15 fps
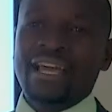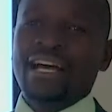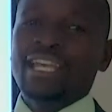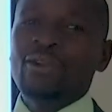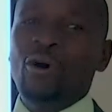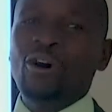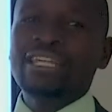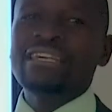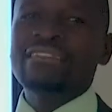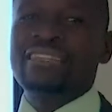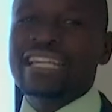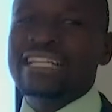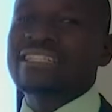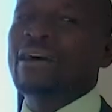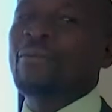He only
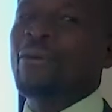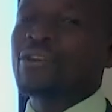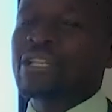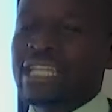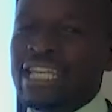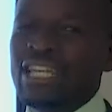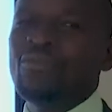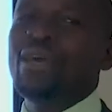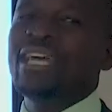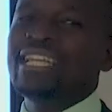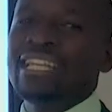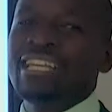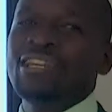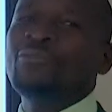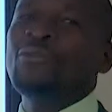thinks about him and
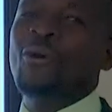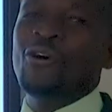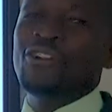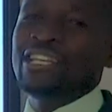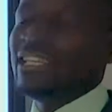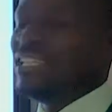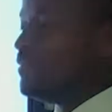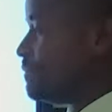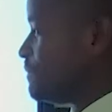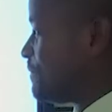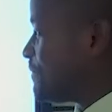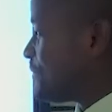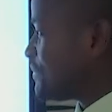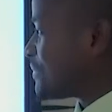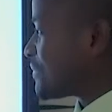him only.
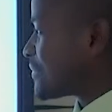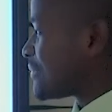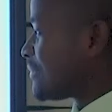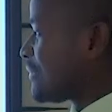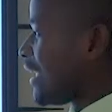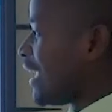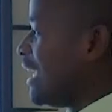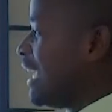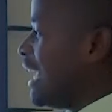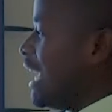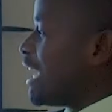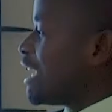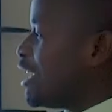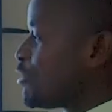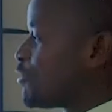
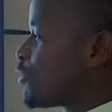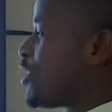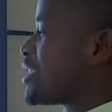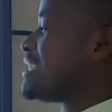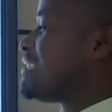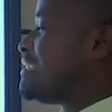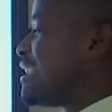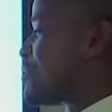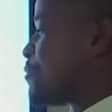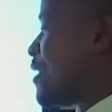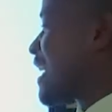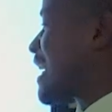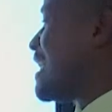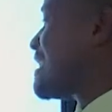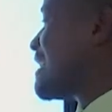He thought that
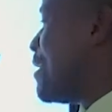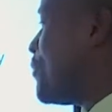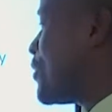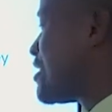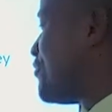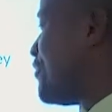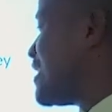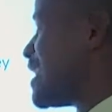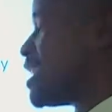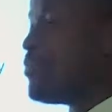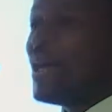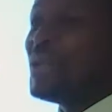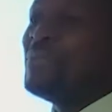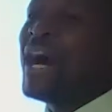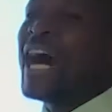workers are motivated
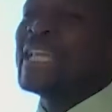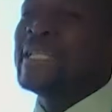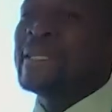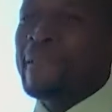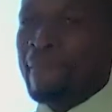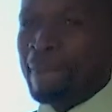by money.